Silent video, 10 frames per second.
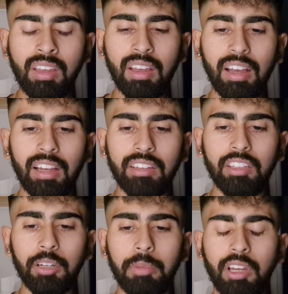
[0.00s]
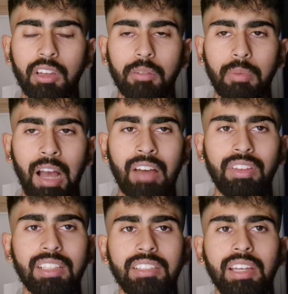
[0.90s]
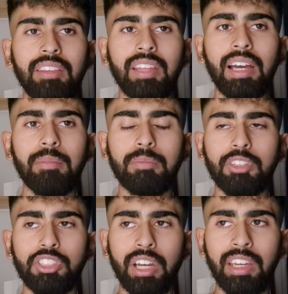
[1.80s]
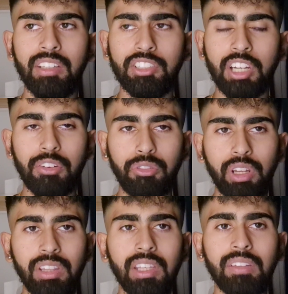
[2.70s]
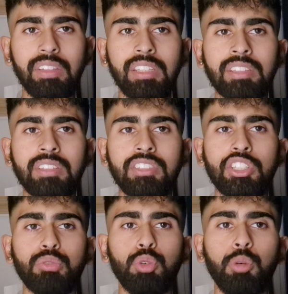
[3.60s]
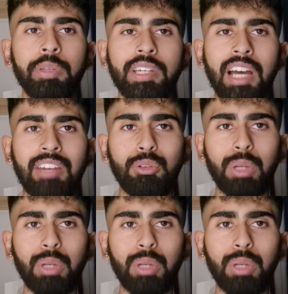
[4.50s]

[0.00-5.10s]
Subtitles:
And having said that, Shaheen Shah, Afridi in these conditions will be a handful.